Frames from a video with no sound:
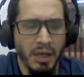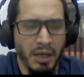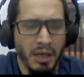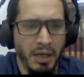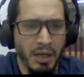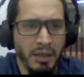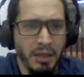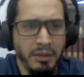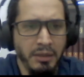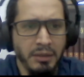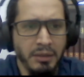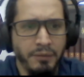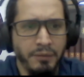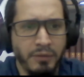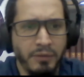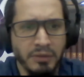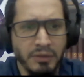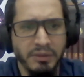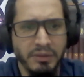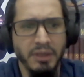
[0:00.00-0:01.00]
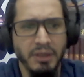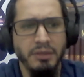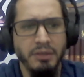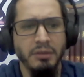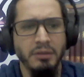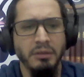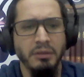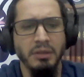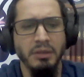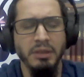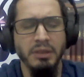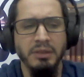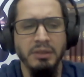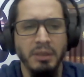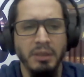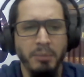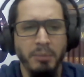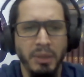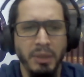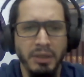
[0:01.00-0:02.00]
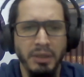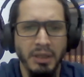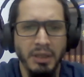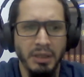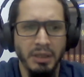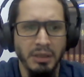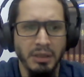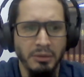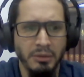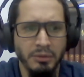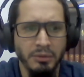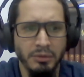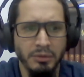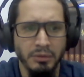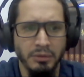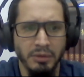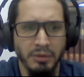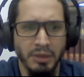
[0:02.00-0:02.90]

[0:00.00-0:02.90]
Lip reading: And in the fourth station is the medical consult.